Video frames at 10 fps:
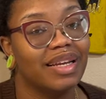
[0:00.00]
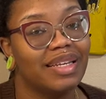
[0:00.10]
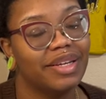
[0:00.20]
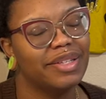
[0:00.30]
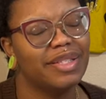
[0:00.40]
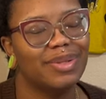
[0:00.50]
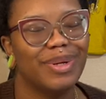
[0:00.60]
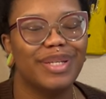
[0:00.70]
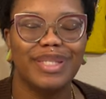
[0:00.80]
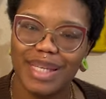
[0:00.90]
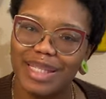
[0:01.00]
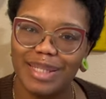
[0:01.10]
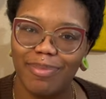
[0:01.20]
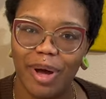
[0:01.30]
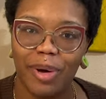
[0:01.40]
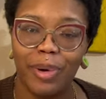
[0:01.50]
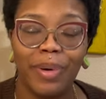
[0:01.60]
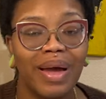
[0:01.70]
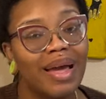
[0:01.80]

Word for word: ideas as well as inspo.